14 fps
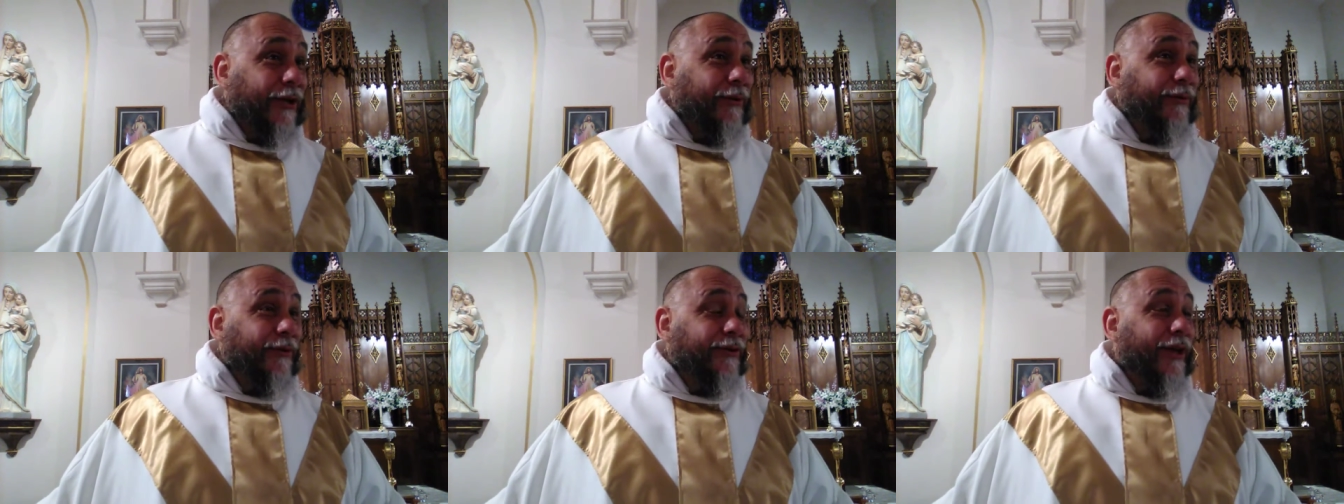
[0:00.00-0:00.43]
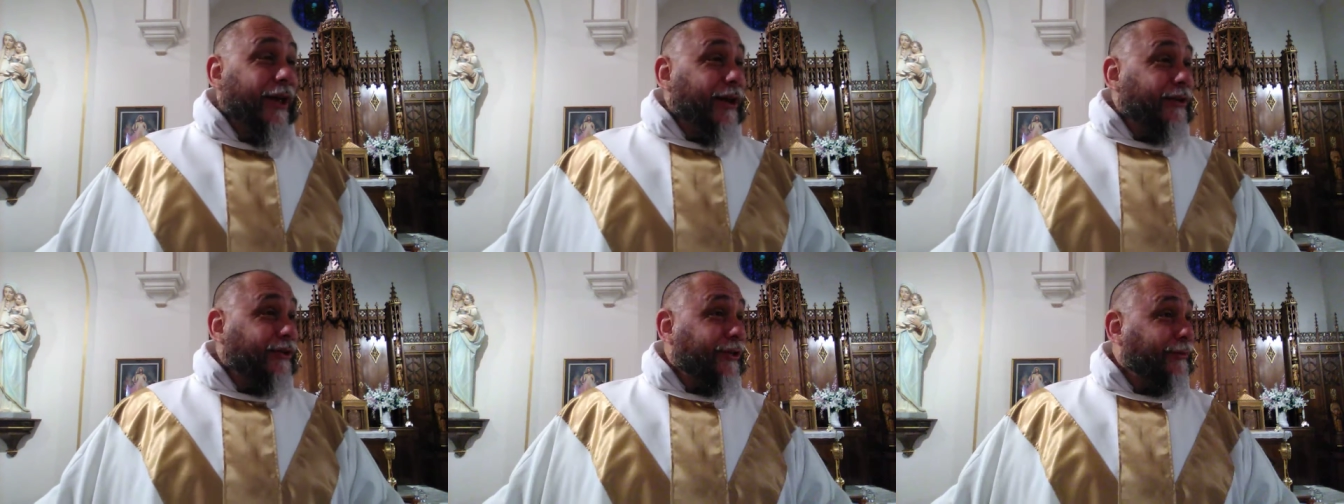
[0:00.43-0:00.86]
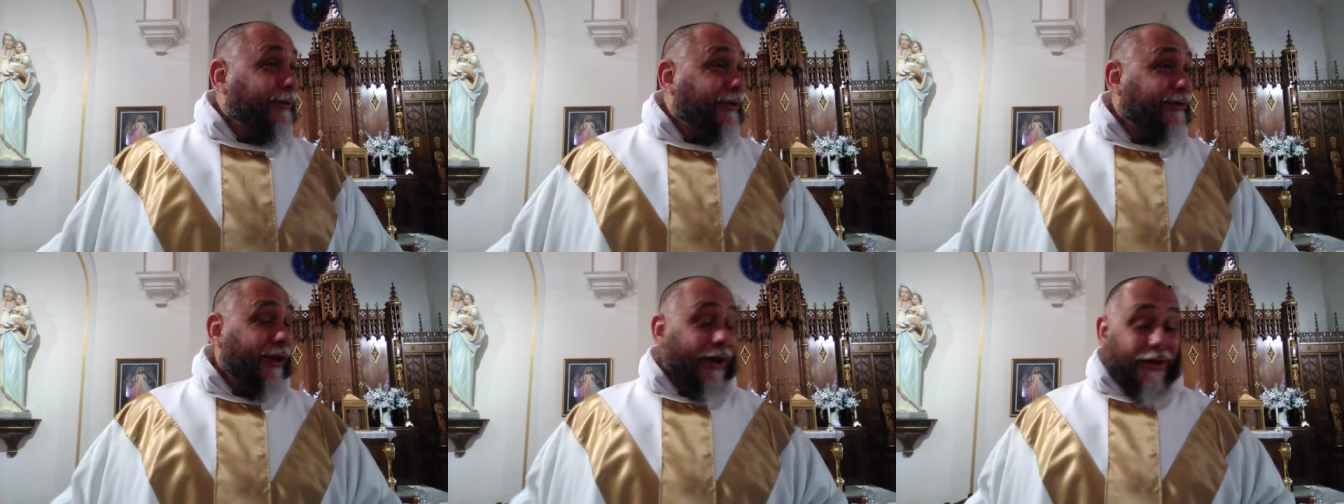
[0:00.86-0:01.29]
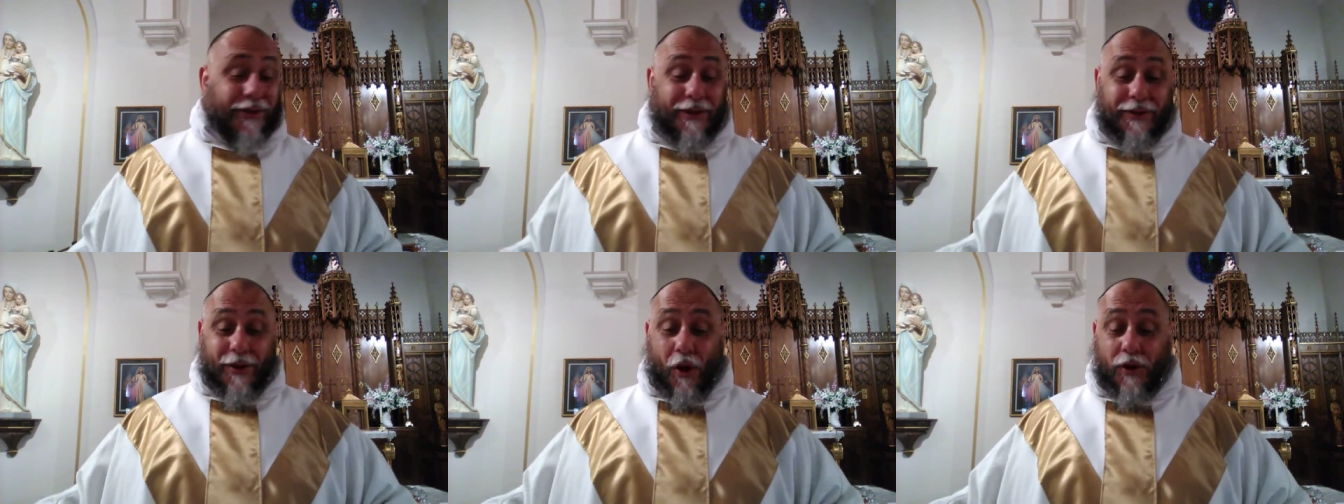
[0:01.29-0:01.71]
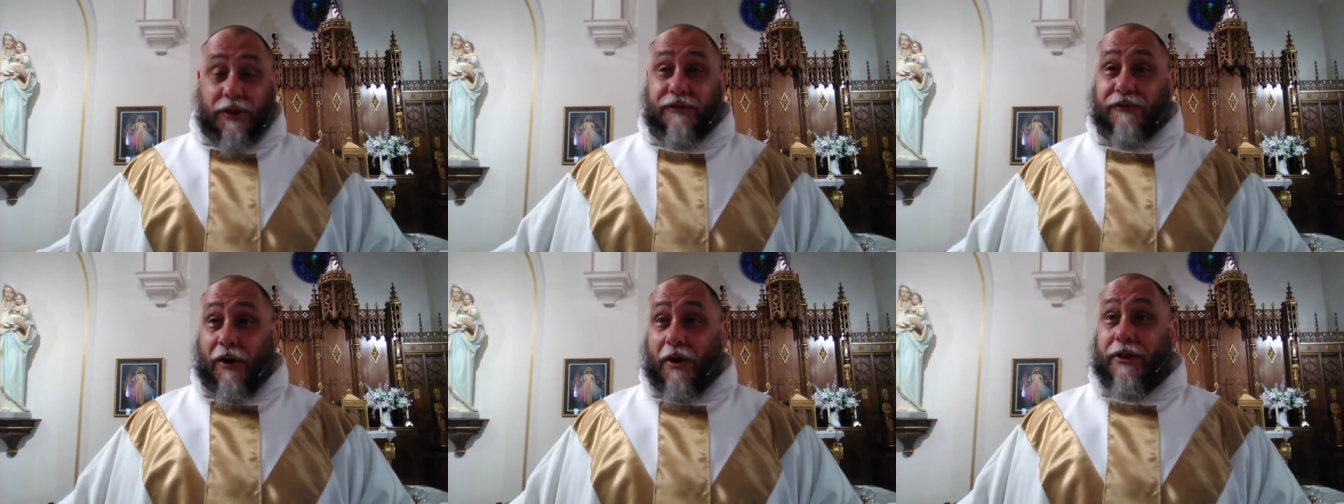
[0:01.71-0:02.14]
she was, she was uh, the, the, Holy
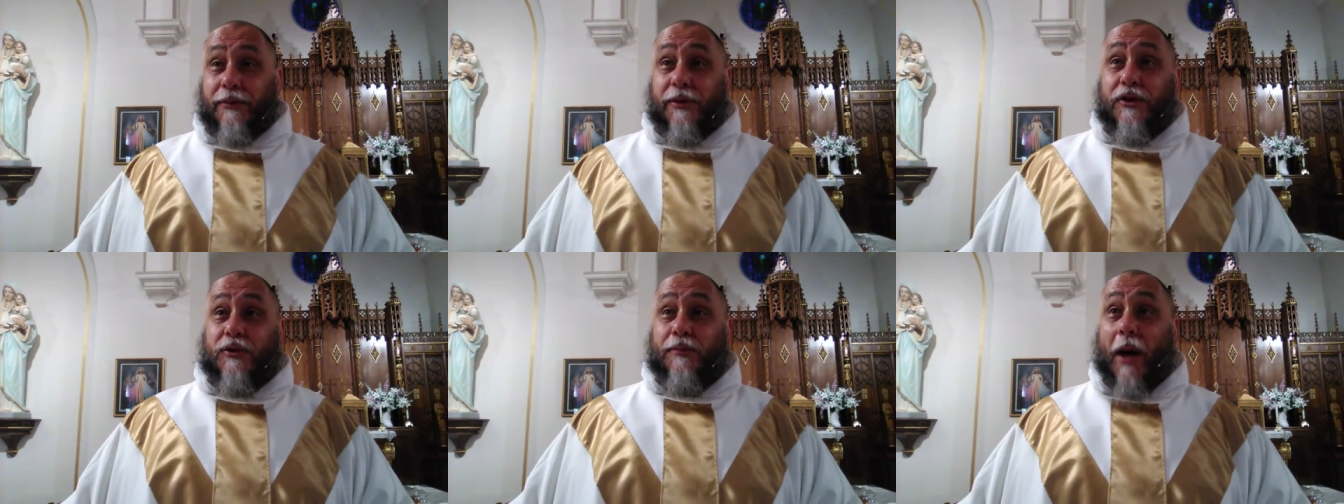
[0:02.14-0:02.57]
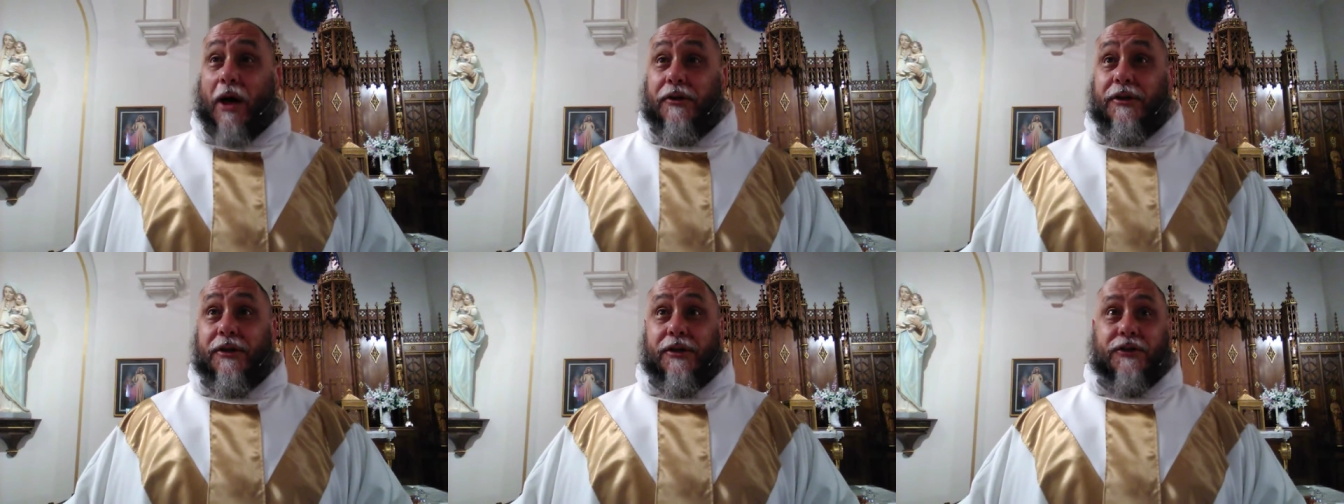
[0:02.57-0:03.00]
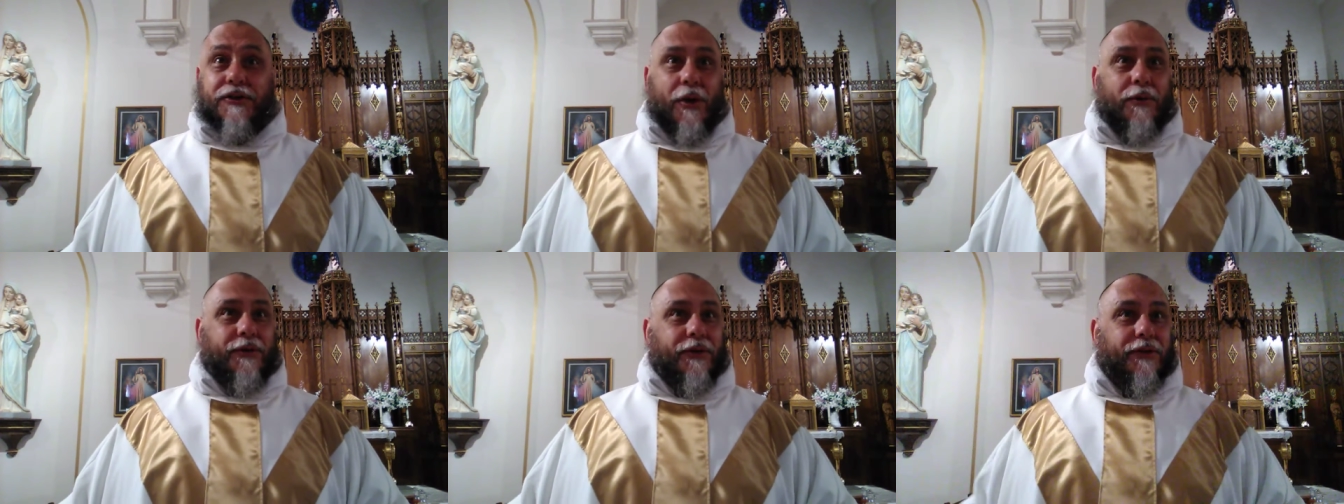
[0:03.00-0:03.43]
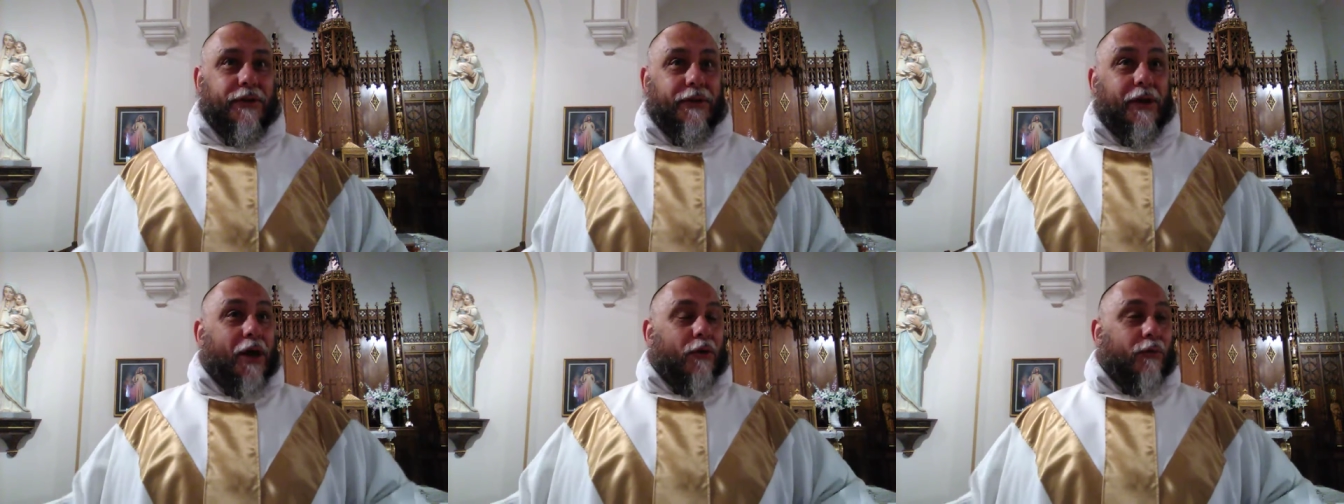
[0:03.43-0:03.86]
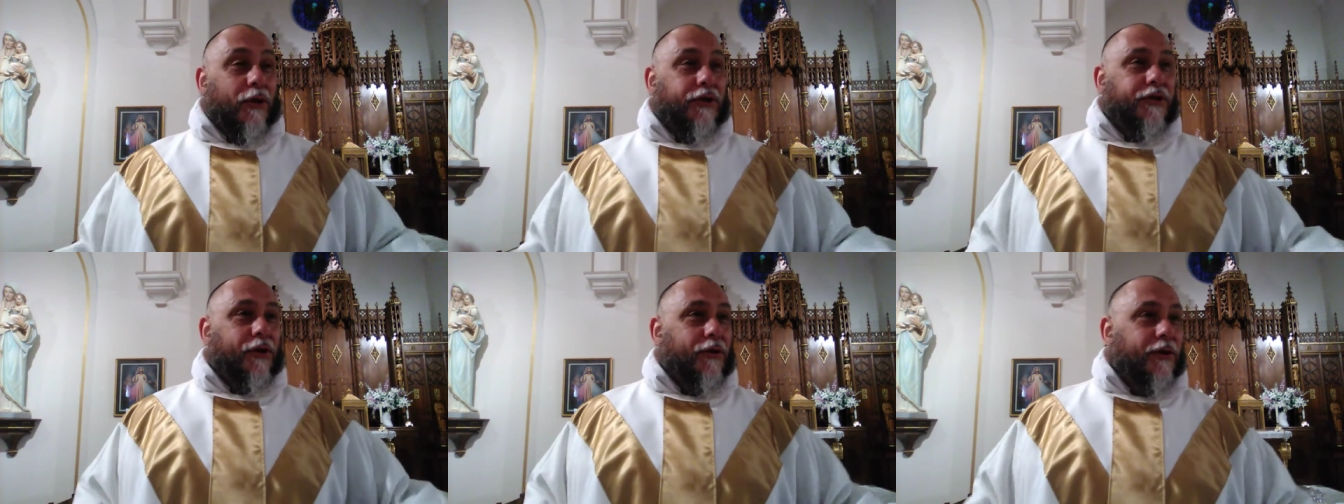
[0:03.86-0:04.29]
Father responded, and so did the
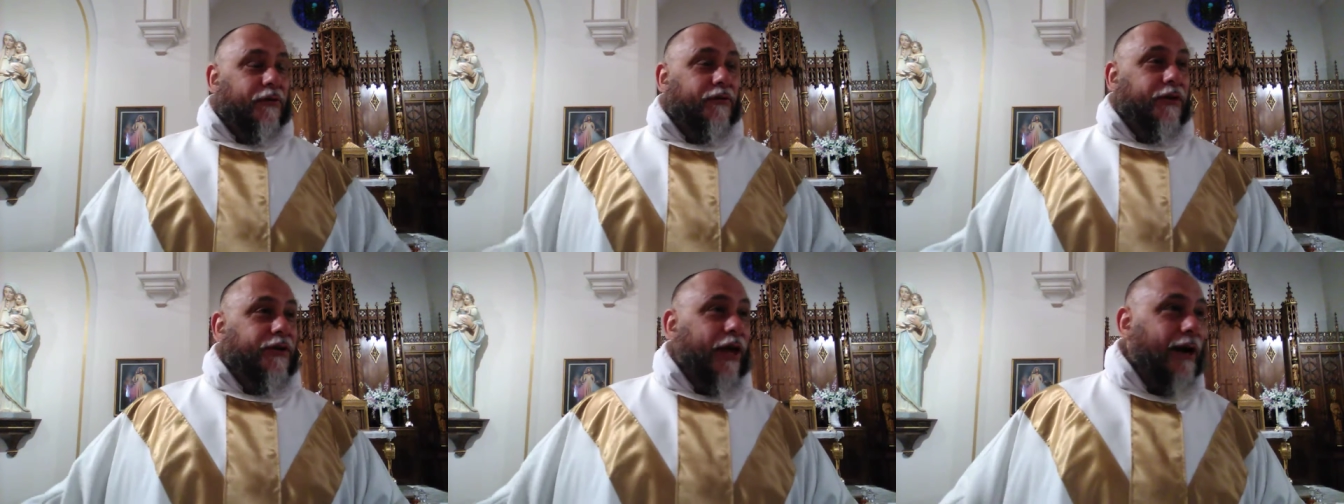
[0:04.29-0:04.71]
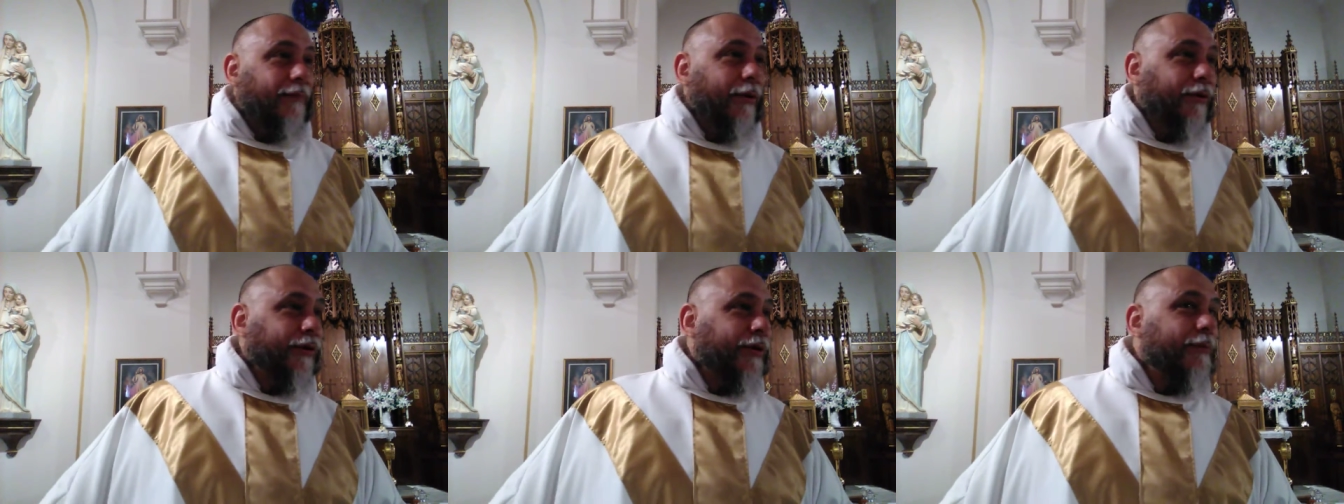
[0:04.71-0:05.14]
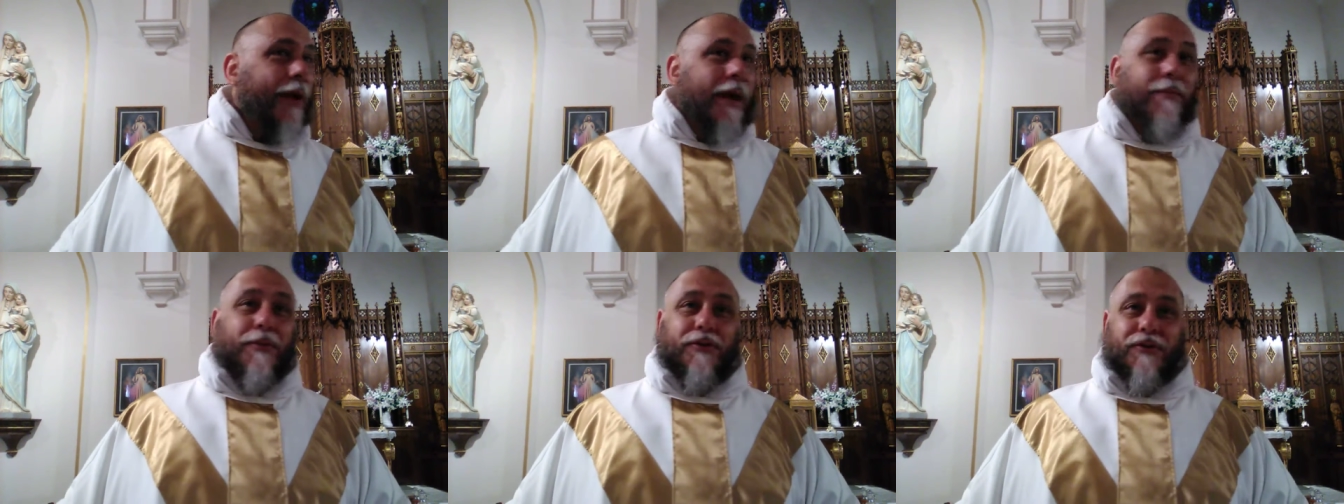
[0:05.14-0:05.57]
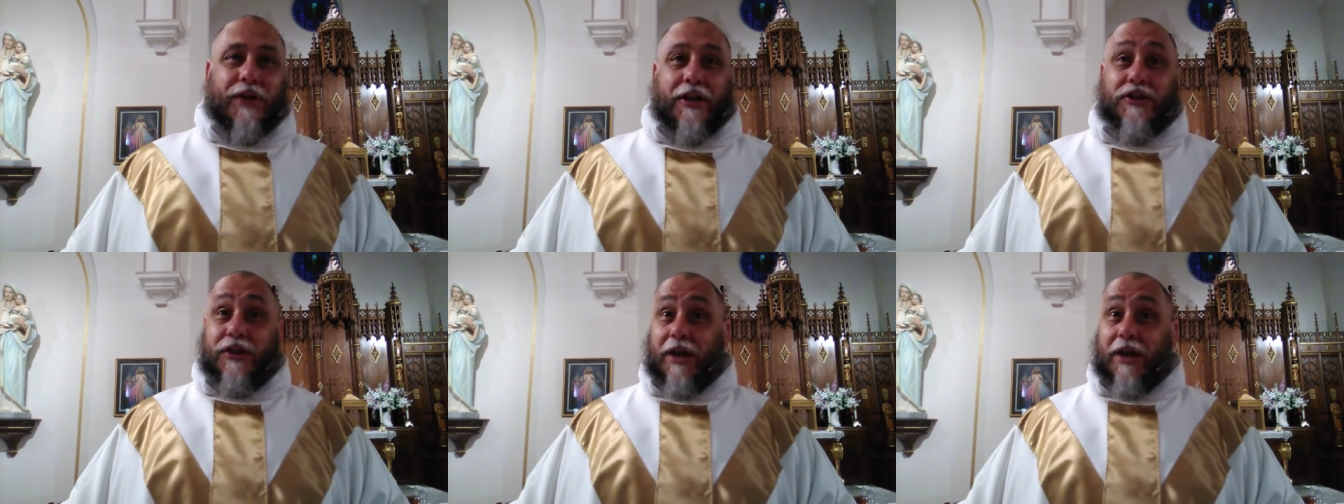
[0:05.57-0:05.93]
return of Viterbo to the papal state.